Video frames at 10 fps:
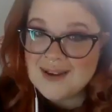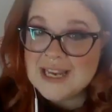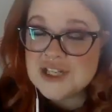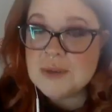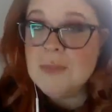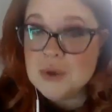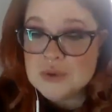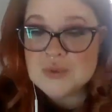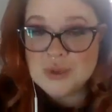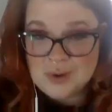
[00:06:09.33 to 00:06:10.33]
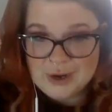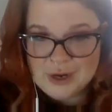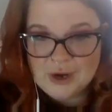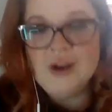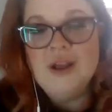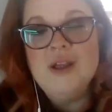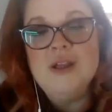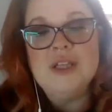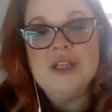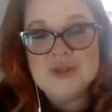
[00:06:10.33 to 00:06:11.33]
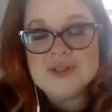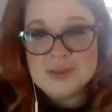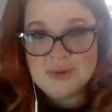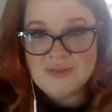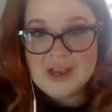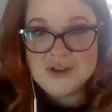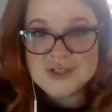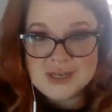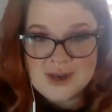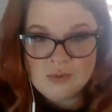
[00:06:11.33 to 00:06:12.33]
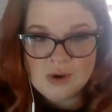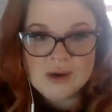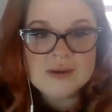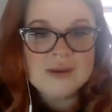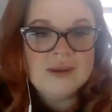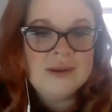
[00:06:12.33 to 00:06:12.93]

HMOs require you to see providers in network.